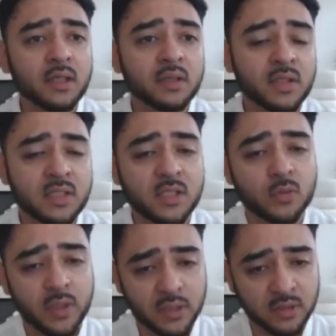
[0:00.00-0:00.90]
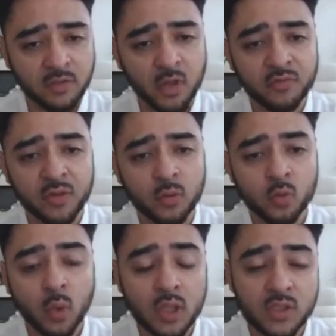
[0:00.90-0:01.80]
the situation of COVID was
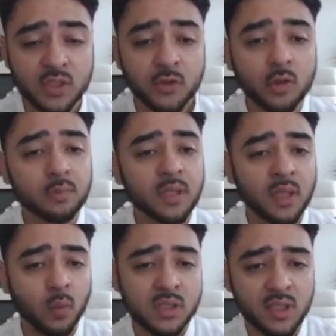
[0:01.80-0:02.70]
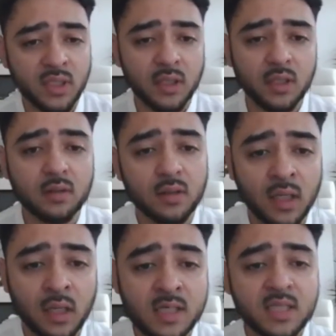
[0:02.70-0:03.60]
worse in Europe than it was in India.
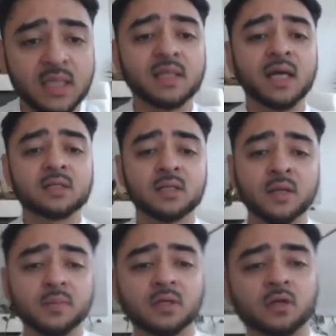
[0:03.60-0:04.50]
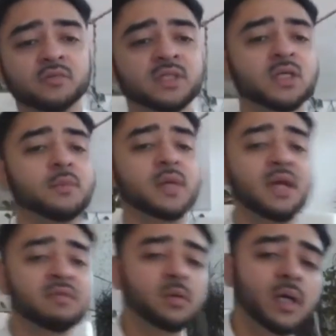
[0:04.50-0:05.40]
And I said at that time that COVID's coming
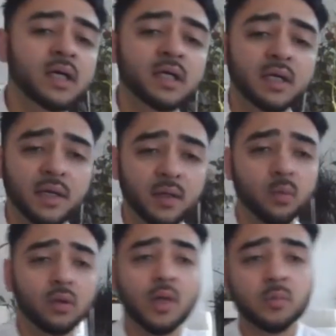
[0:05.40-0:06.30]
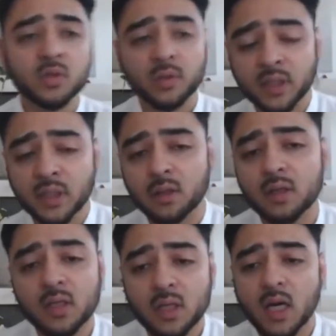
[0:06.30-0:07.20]
everywhere. It will come to India.
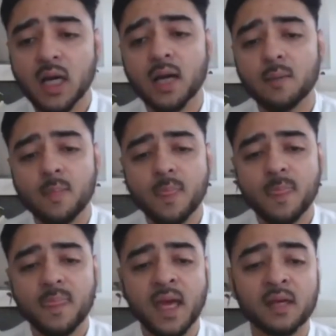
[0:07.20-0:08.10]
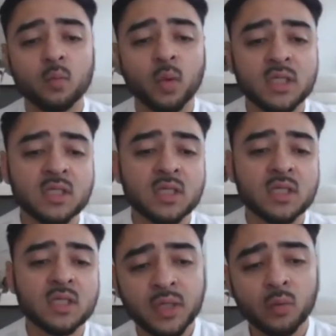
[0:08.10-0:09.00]
And when it comes
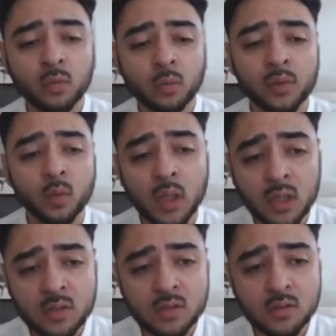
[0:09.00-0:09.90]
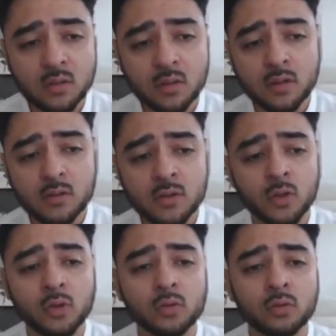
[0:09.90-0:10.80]
to India, it will be worse.
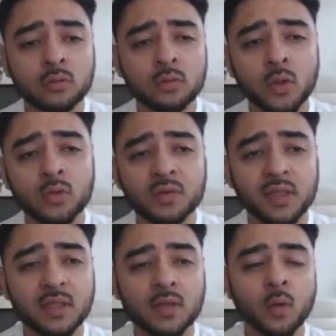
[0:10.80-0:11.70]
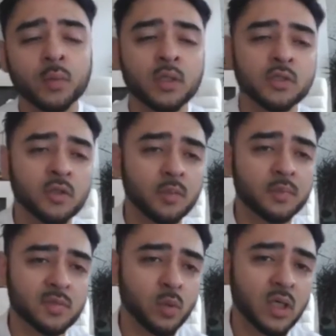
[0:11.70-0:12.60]
So don't think that, oh, because Europe
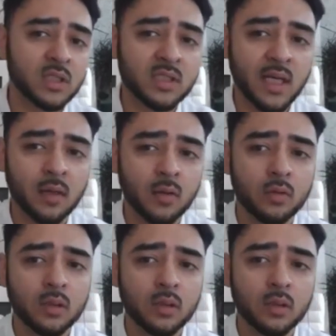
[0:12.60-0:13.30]
is worse now,